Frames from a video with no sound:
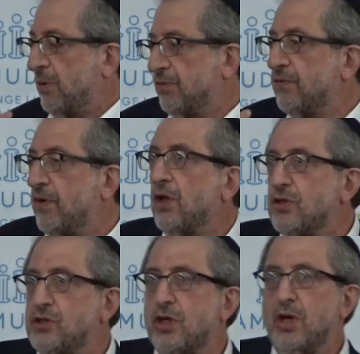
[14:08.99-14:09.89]
to
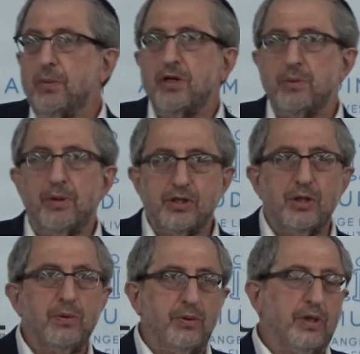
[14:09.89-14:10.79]
divulge what I want to
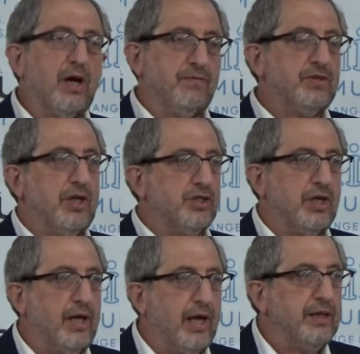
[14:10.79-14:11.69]
share with you in a conversation
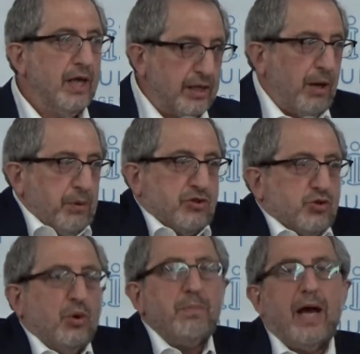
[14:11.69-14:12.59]
I had that was
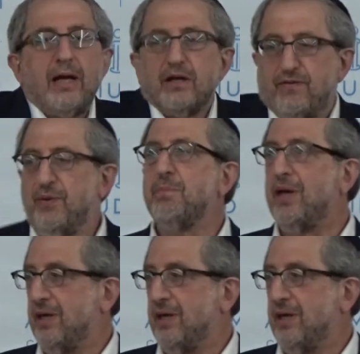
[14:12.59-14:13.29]
traumatic for me.